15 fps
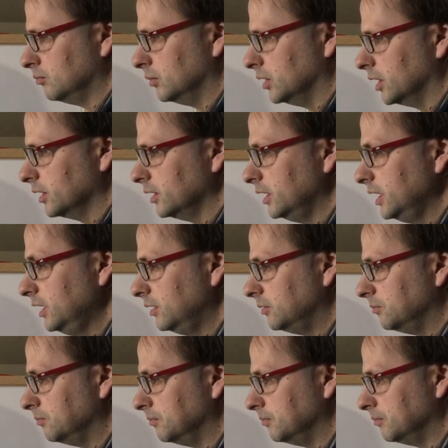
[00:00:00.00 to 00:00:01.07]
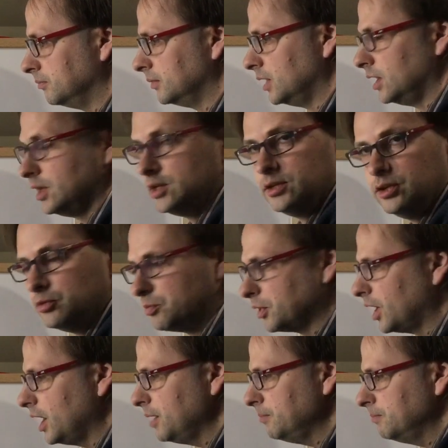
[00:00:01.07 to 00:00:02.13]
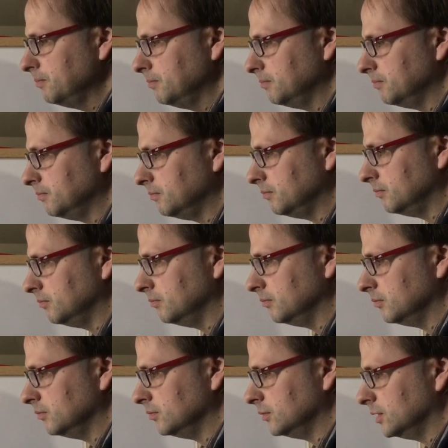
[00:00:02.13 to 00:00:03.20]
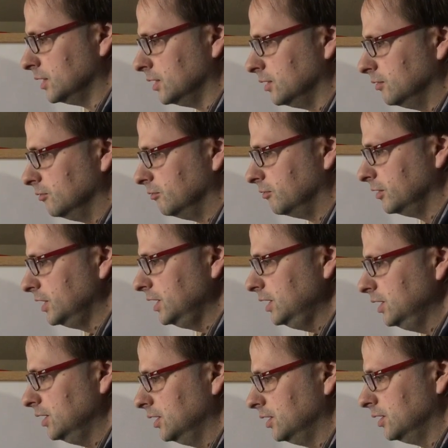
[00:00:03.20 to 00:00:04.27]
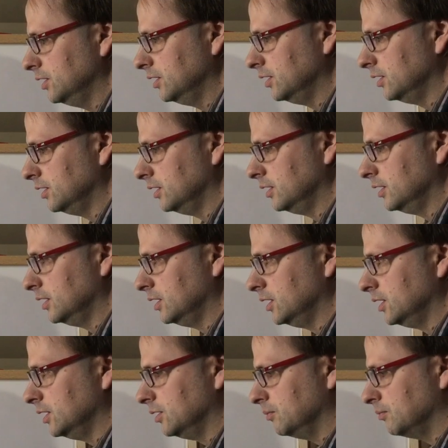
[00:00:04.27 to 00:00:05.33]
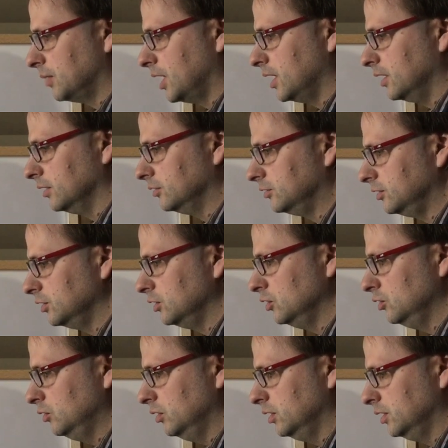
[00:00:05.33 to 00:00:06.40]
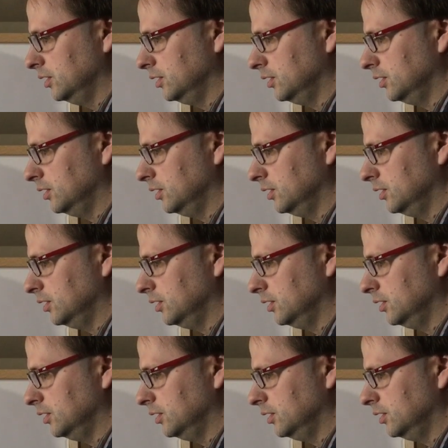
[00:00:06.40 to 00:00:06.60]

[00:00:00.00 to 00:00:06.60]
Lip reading: plug it in. U prime v minus u